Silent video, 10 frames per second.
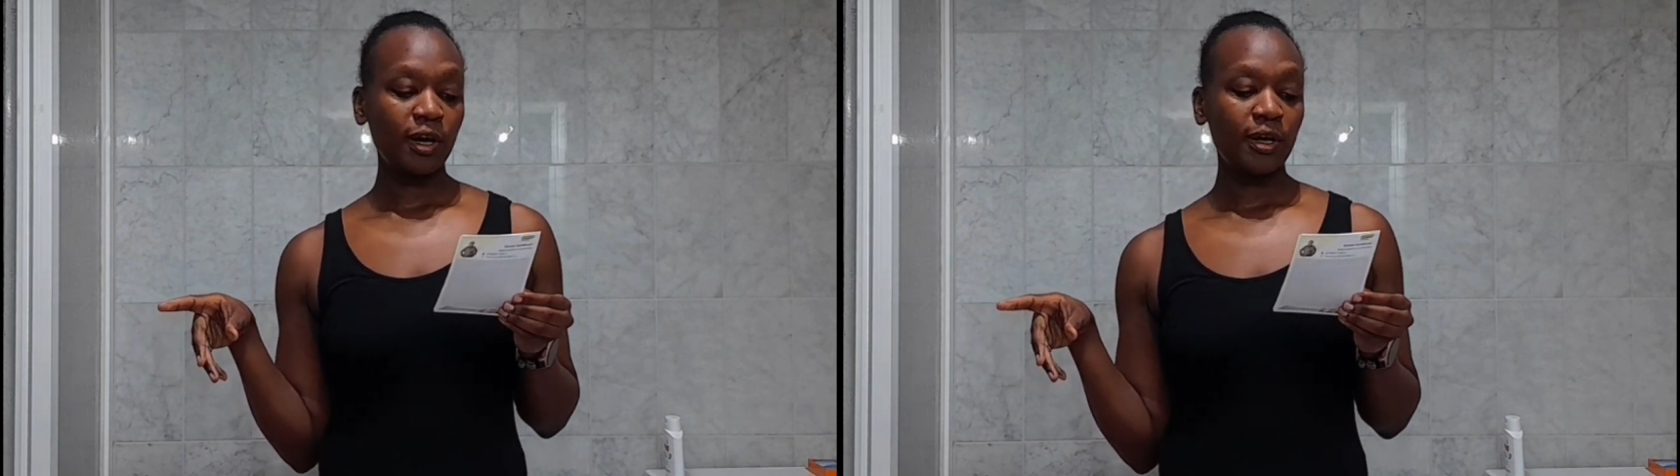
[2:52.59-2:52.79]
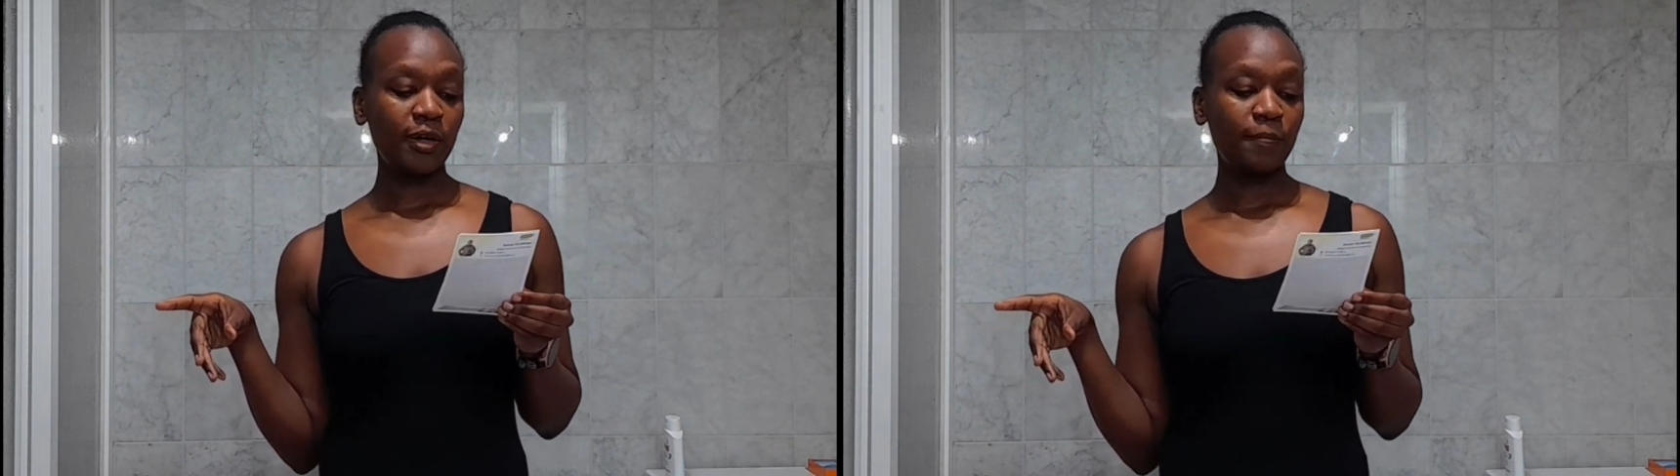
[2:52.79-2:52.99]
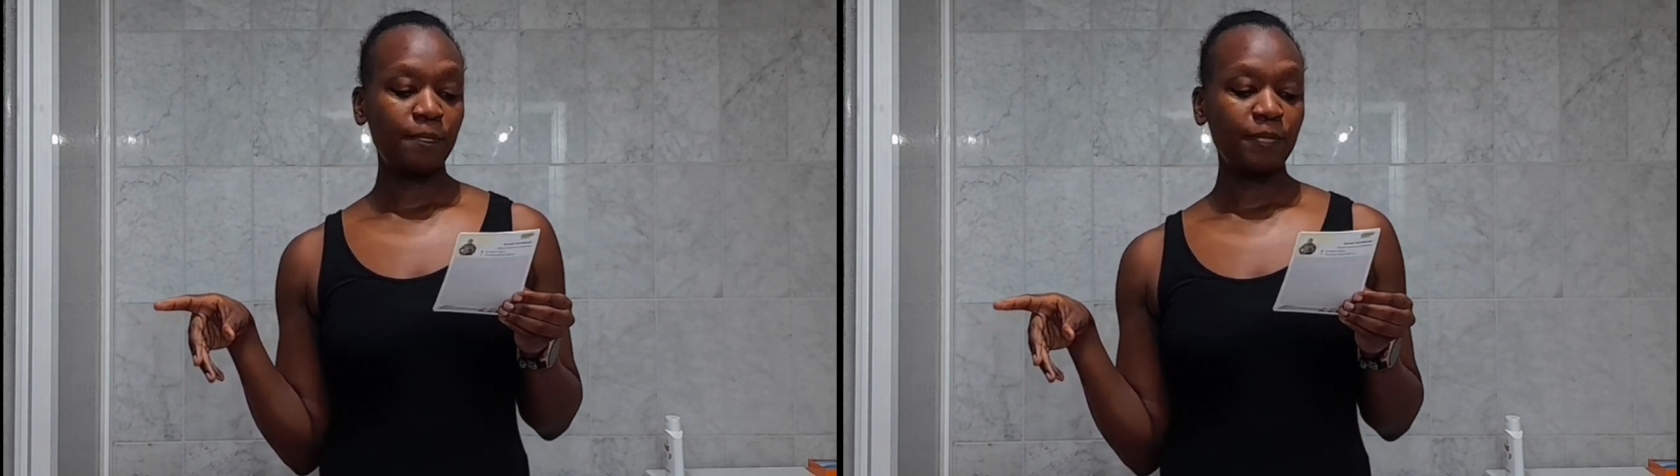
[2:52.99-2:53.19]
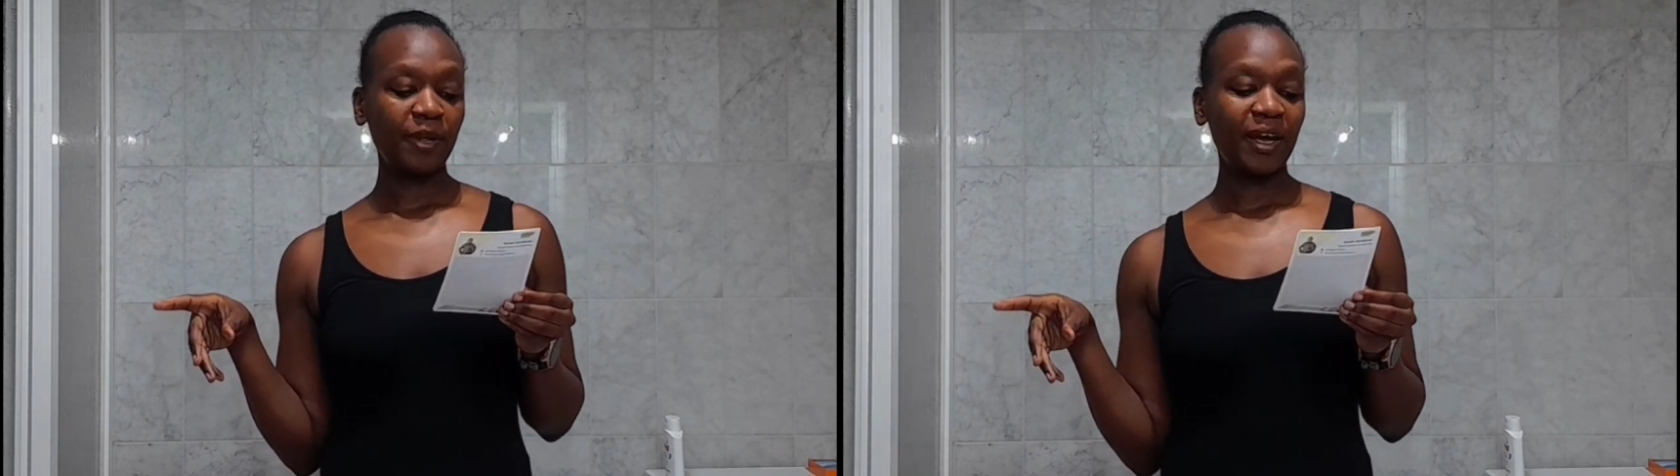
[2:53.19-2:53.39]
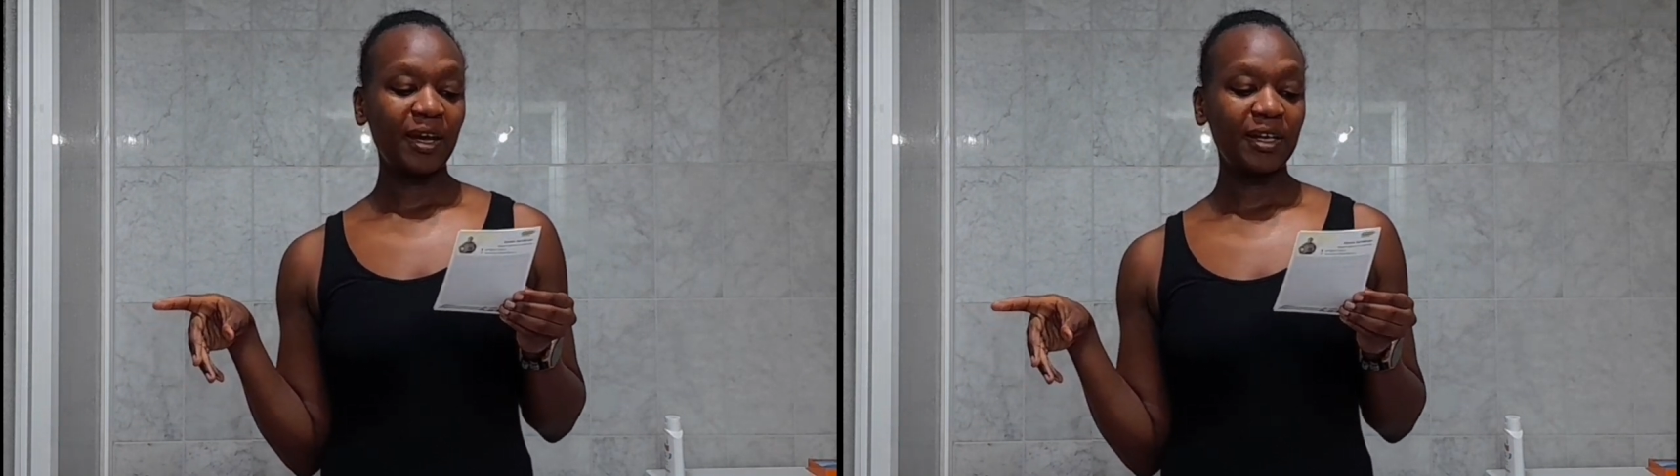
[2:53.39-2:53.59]
um, I
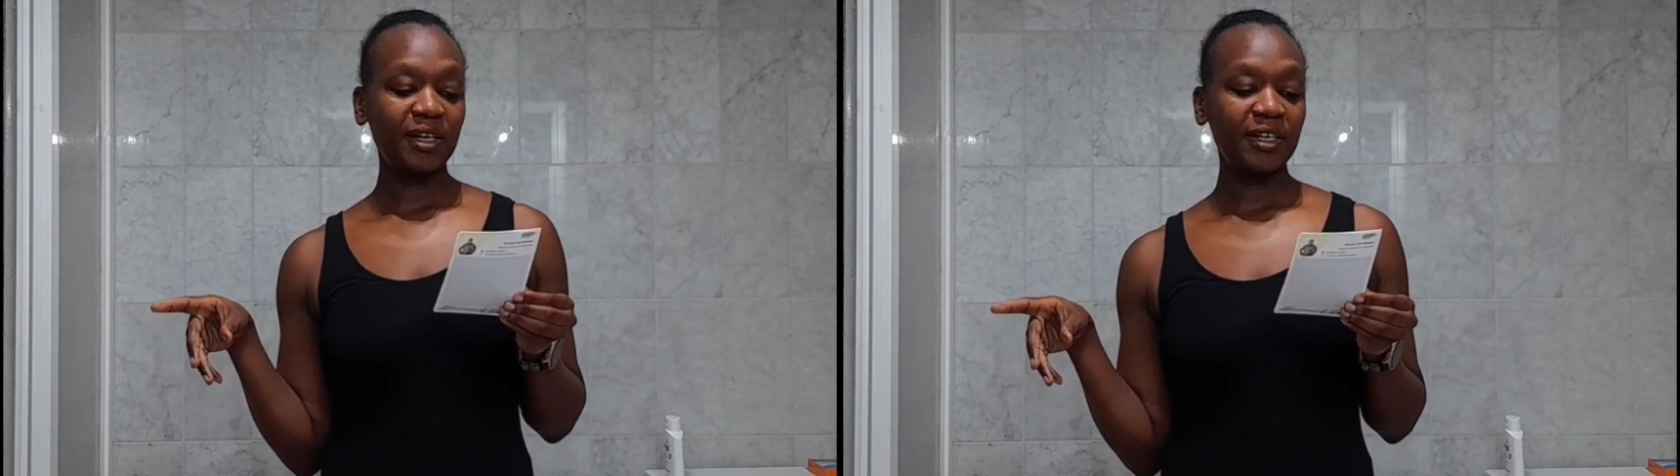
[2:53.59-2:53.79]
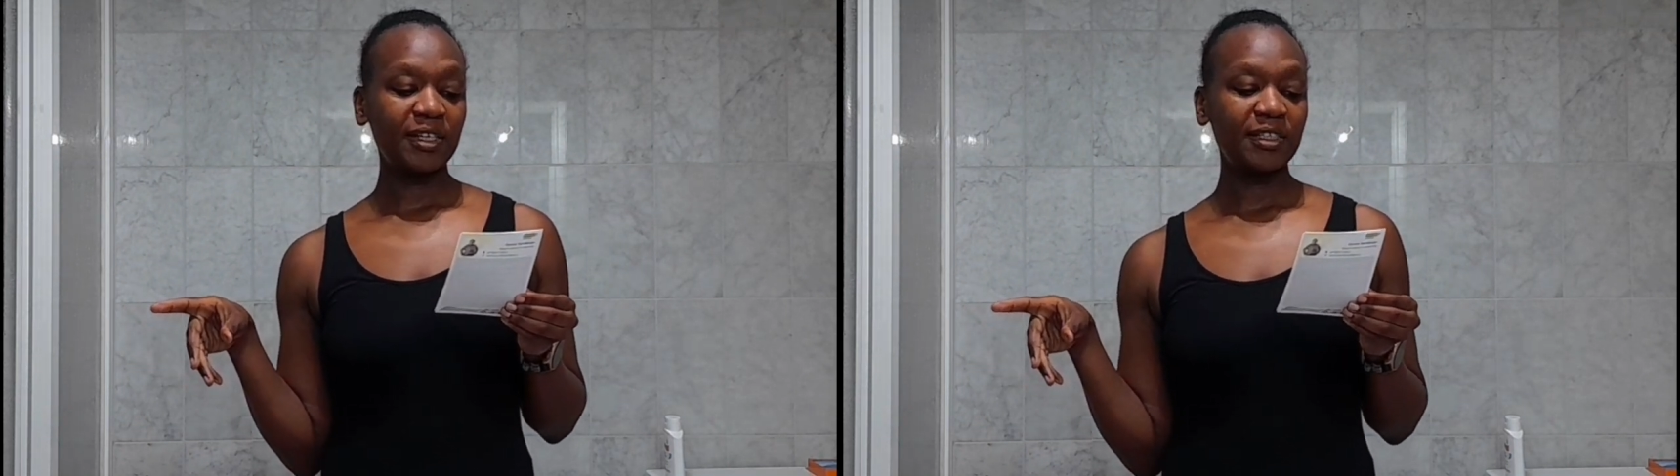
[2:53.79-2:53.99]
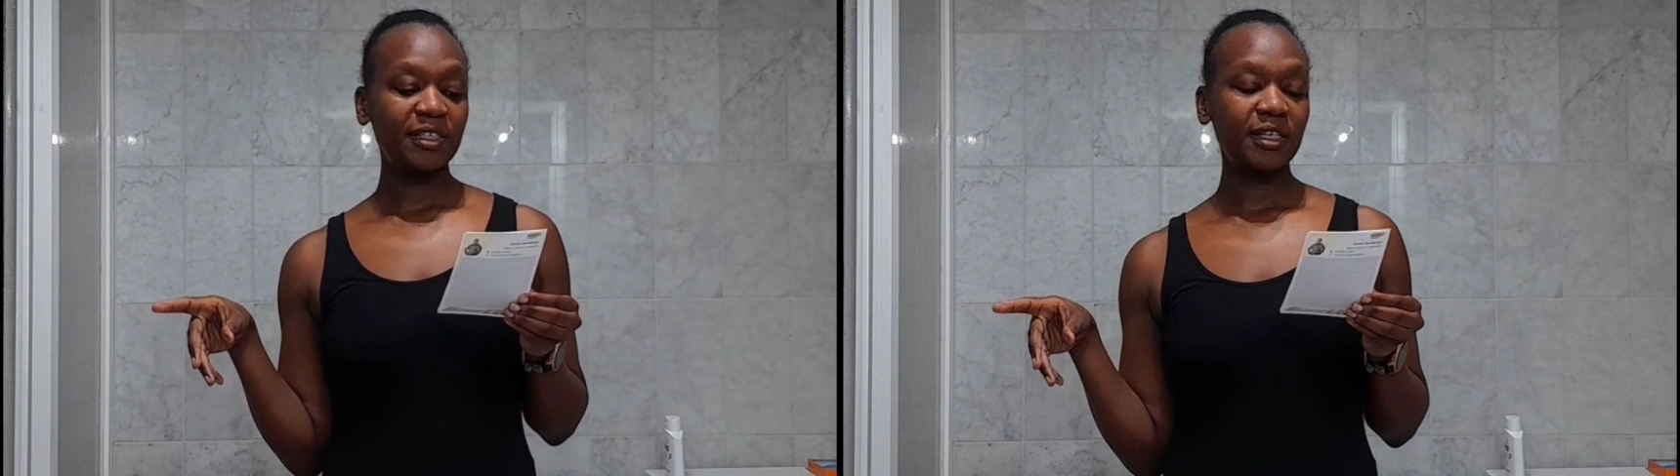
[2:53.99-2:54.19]
had